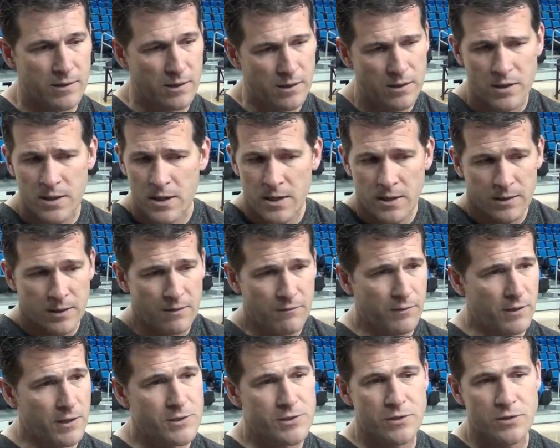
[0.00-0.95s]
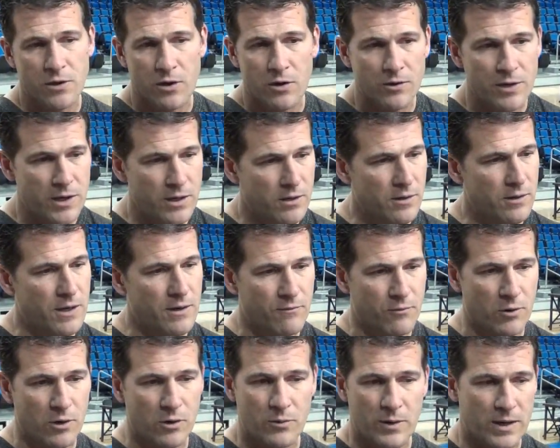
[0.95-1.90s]
They've listened all year and
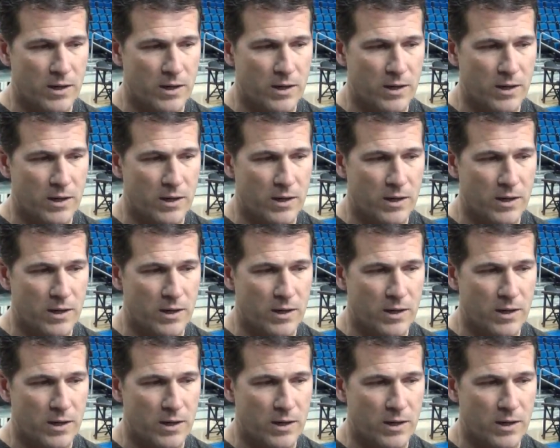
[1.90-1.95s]
they've worked.